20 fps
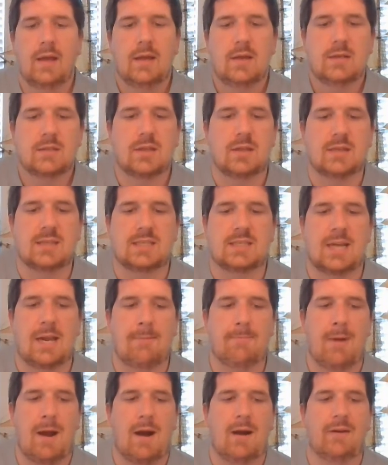So the
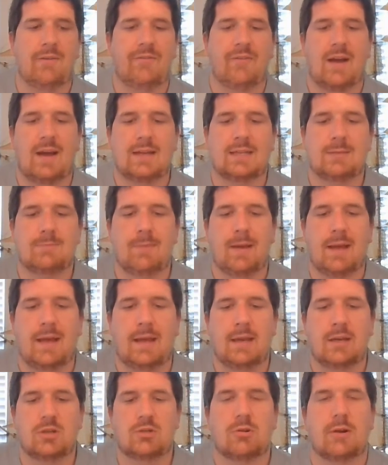steam-powered device
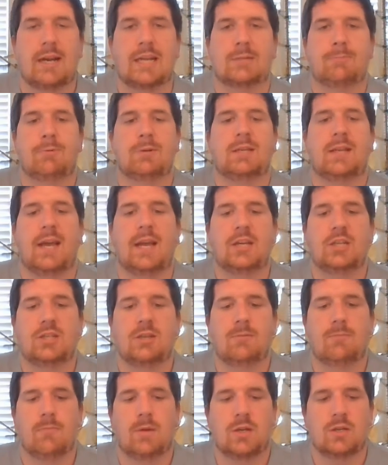made
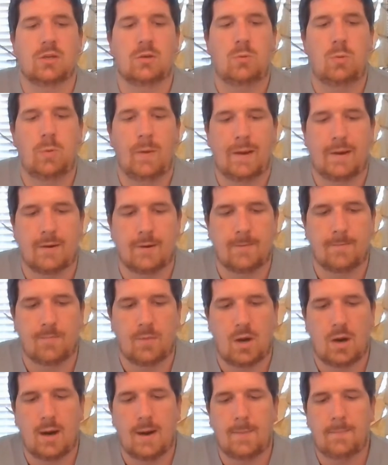transportation much quicker, all right?